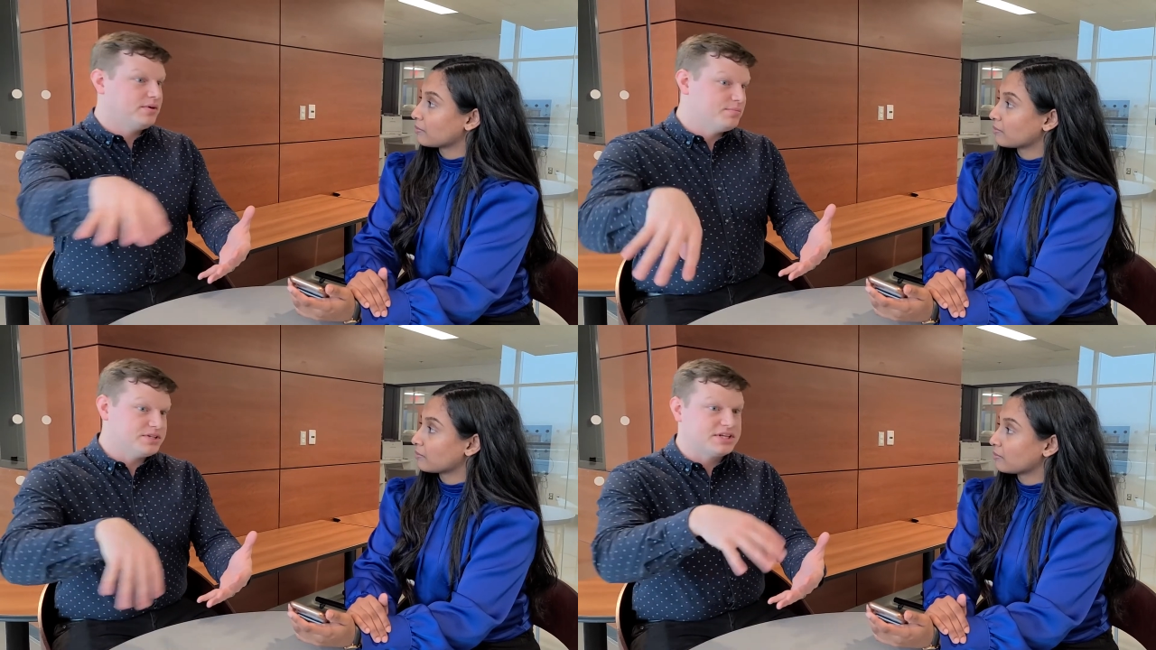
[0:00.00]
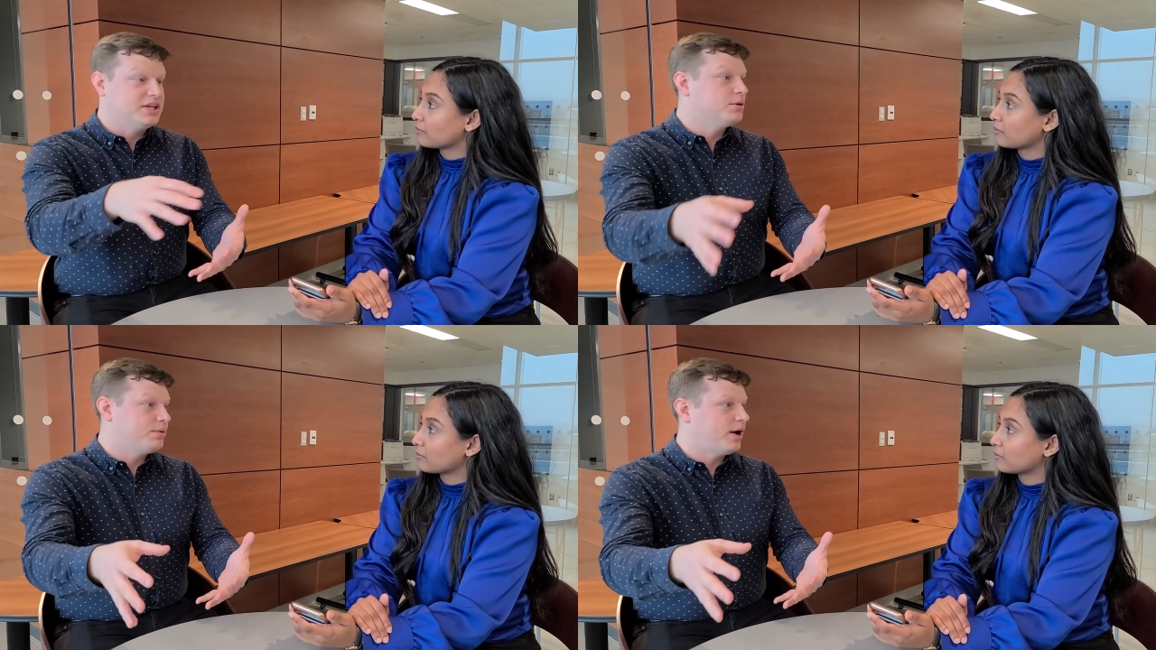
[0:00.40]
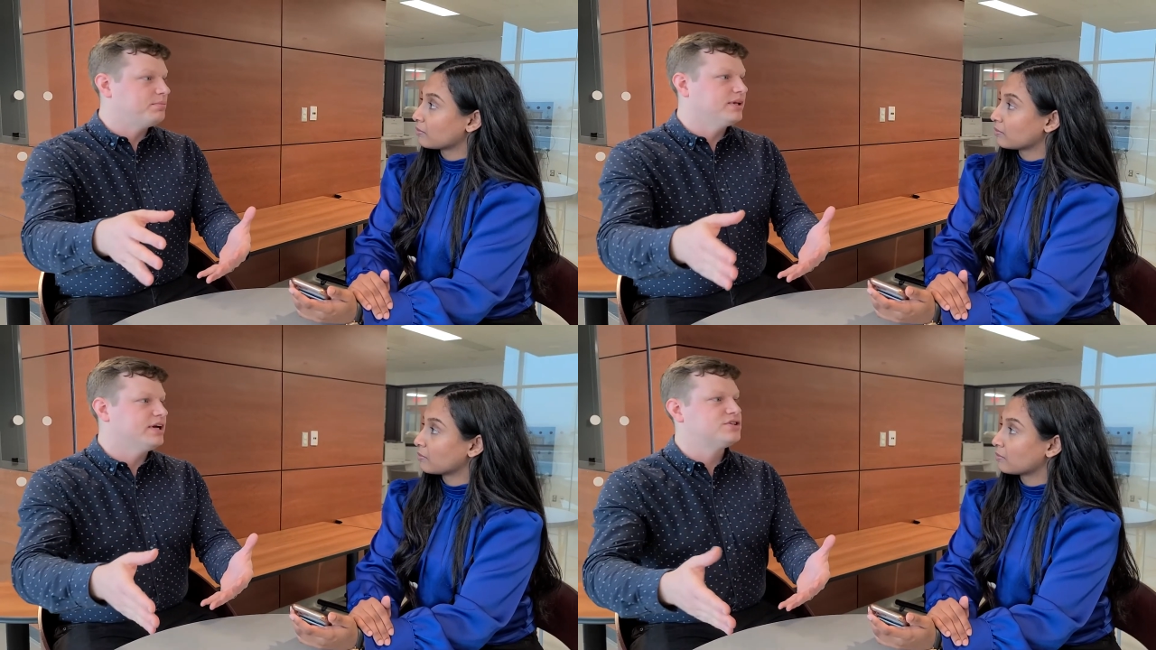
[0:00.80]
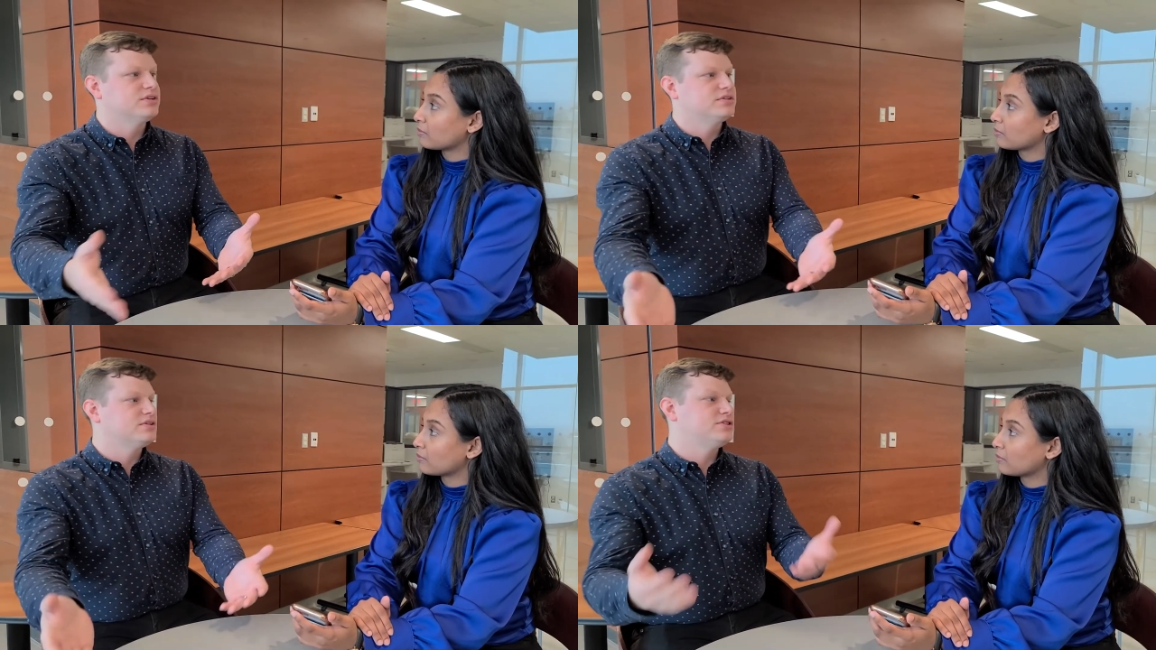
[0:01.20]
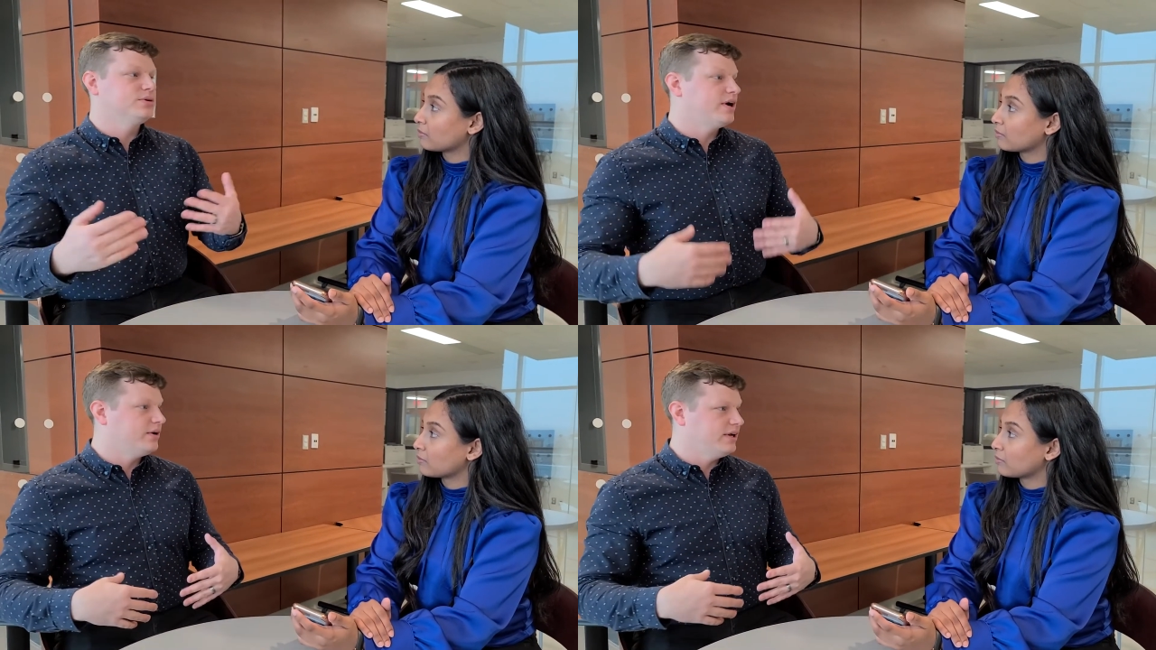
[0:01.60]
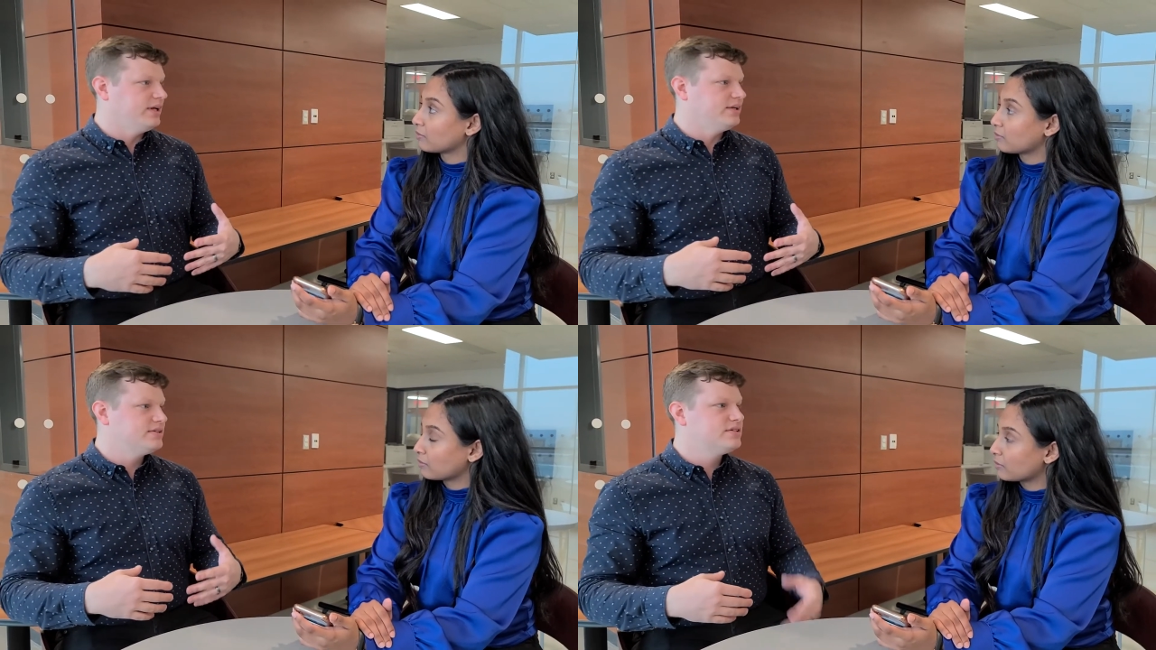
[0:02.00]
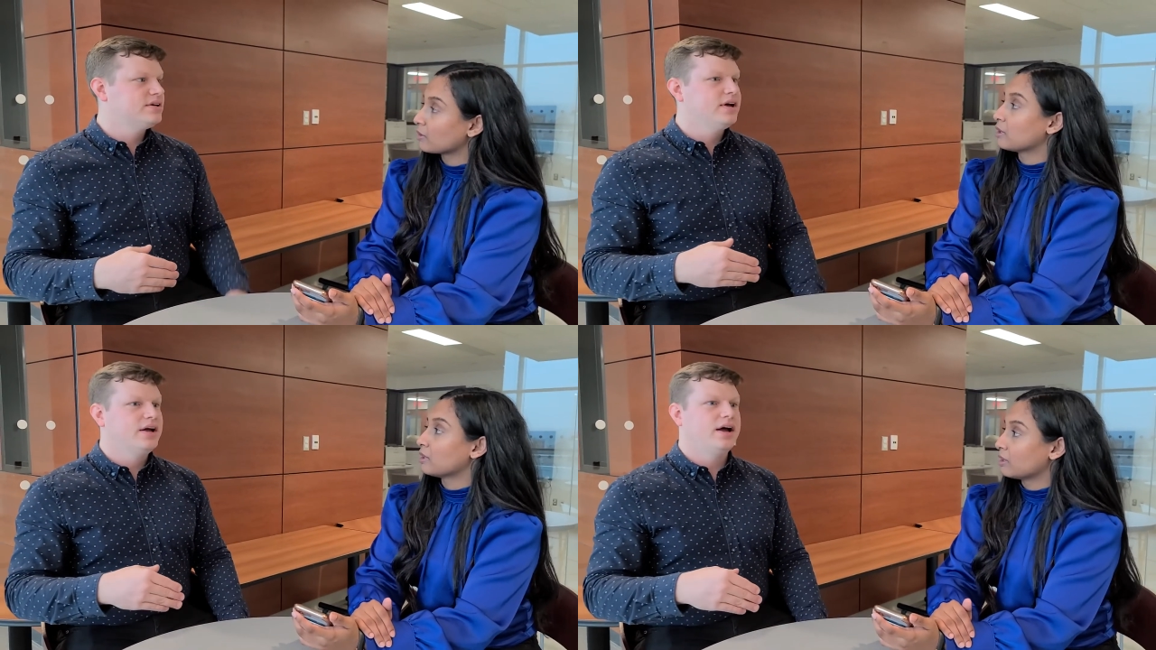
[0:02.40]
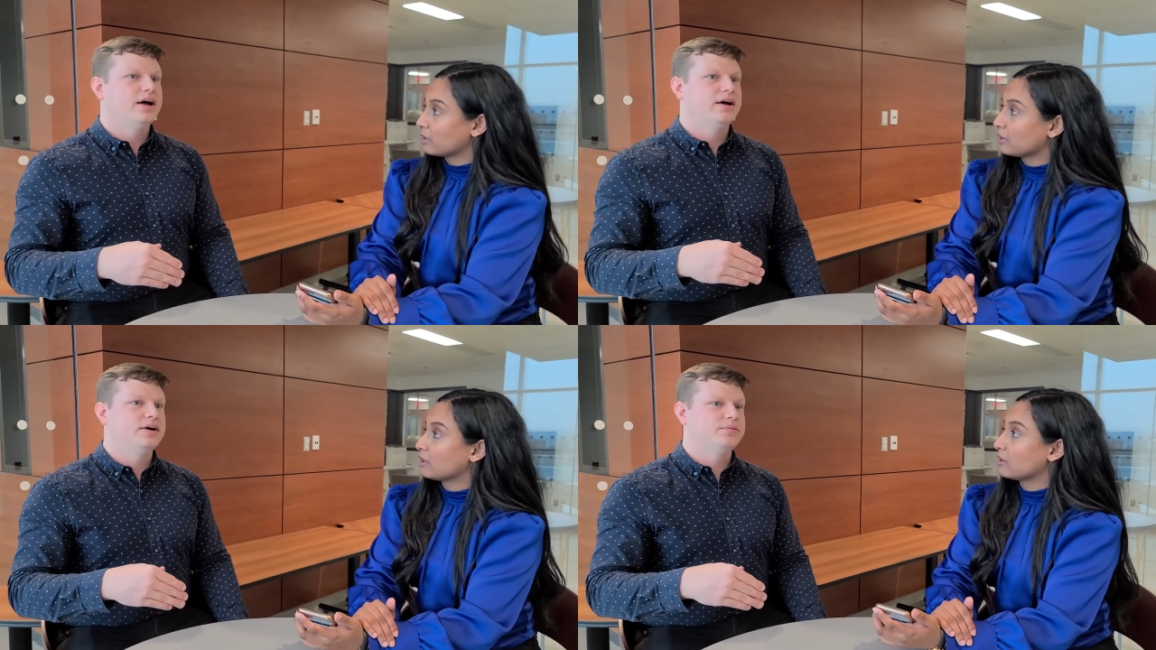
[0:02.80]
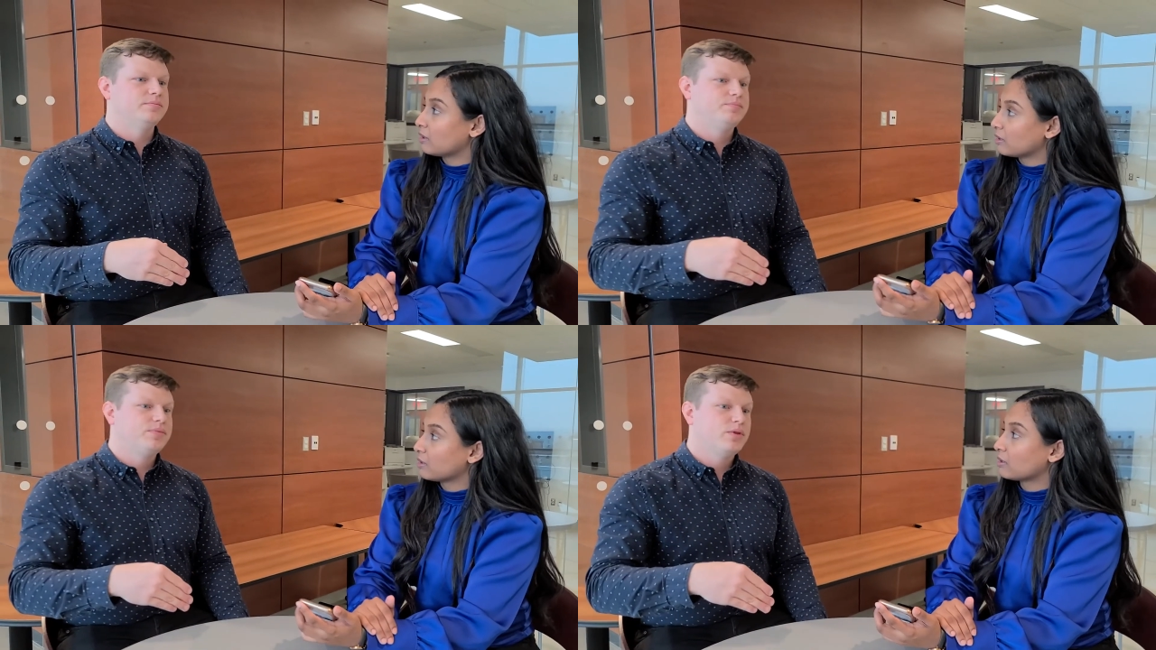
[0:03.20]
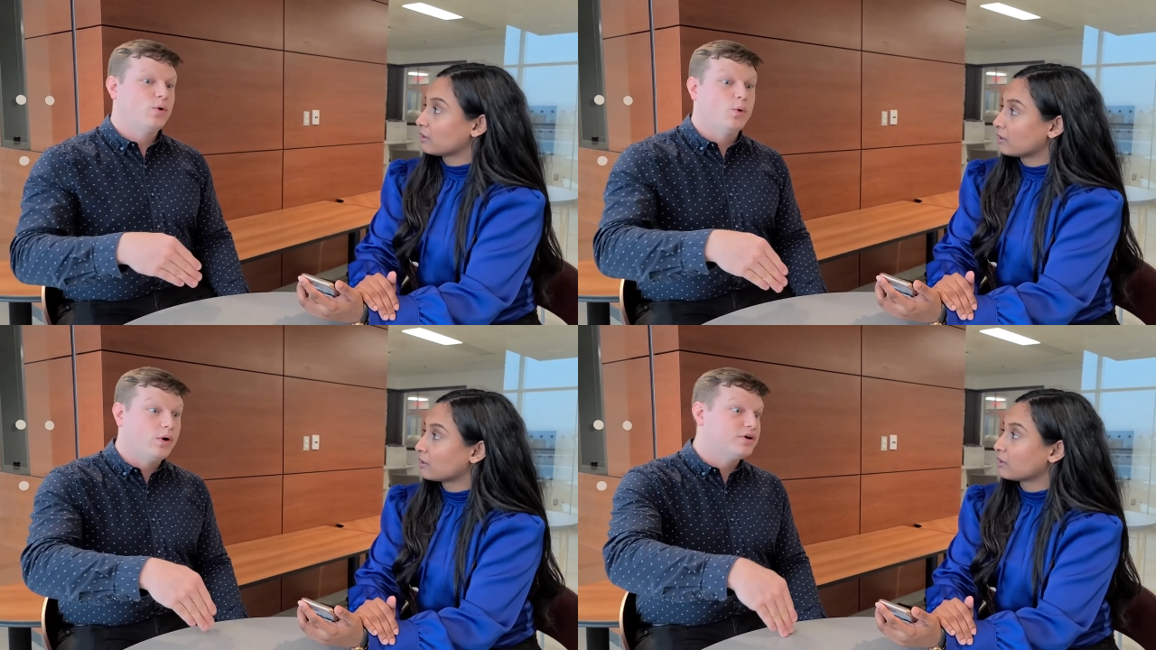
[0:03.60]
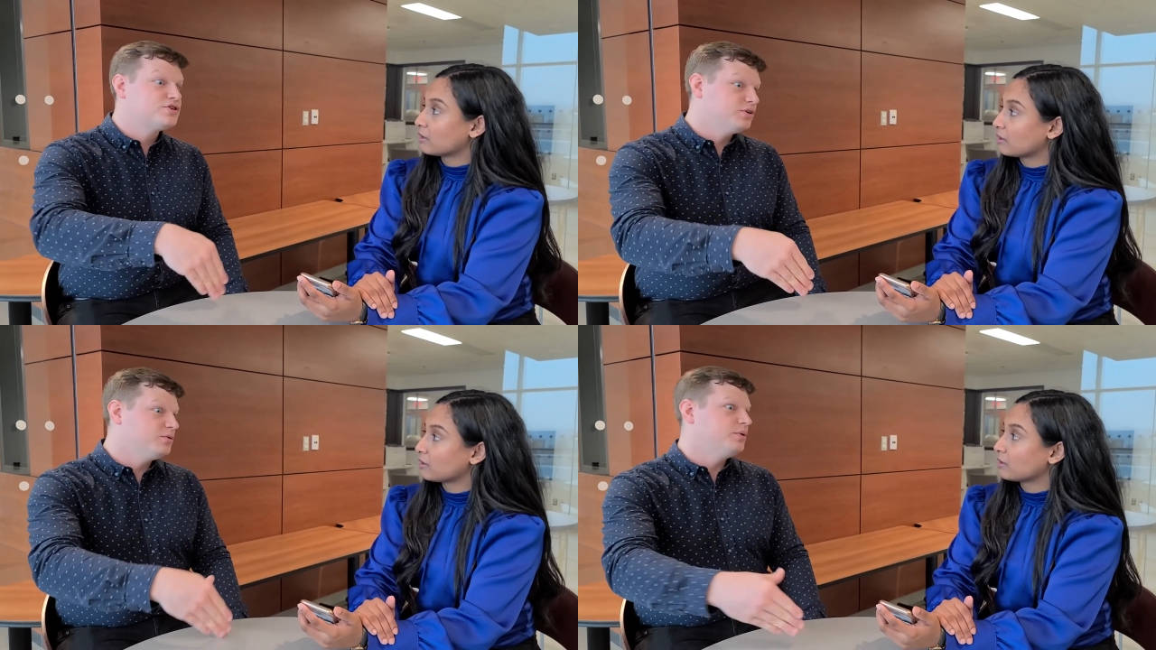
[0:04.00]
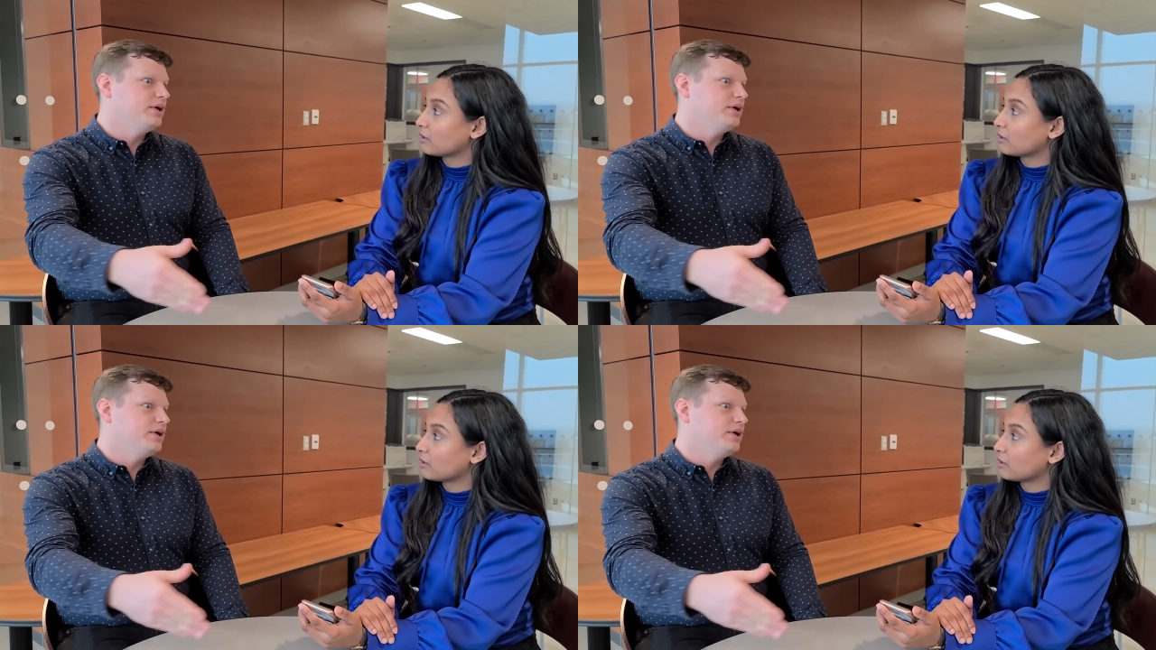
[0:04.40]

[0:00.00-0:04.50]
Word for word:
Speaker 1: mosquito population to suit our needs? Or should